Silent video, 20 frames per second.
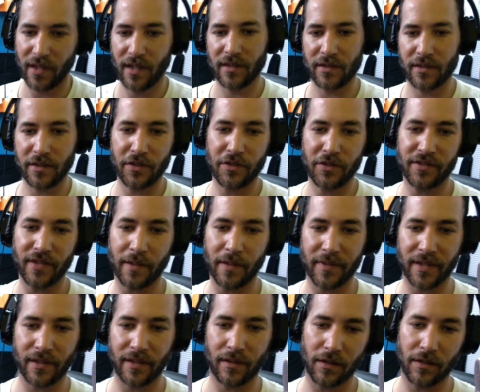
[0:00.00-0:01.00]
to do
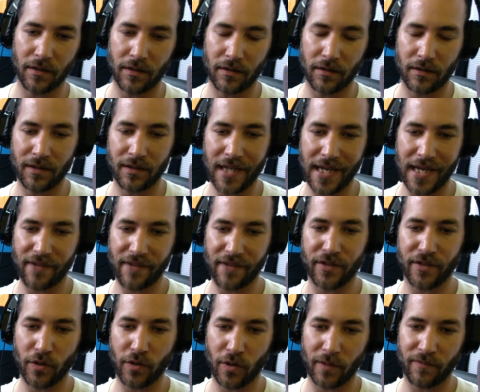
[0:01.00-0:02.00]
something a little out of the
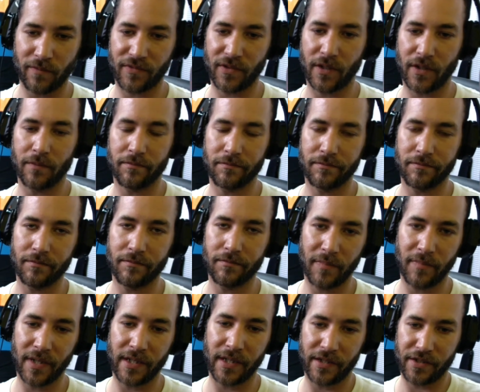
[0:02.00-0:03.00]
norm from
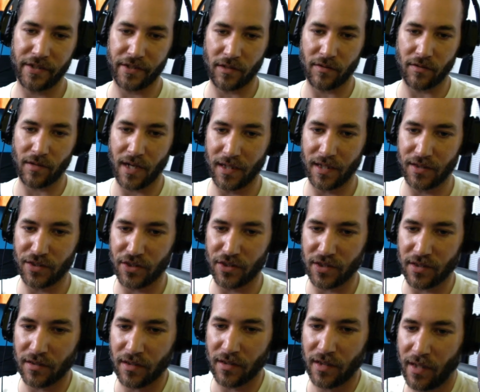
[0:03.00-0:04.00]
being in your garage
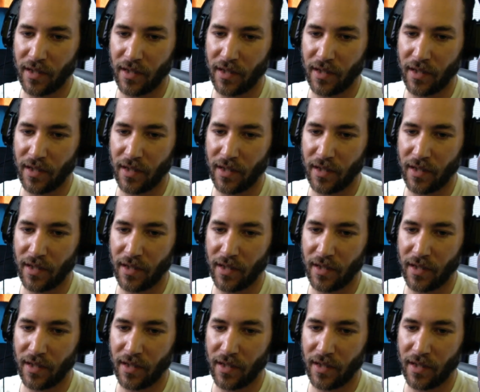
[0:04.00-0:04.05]
and.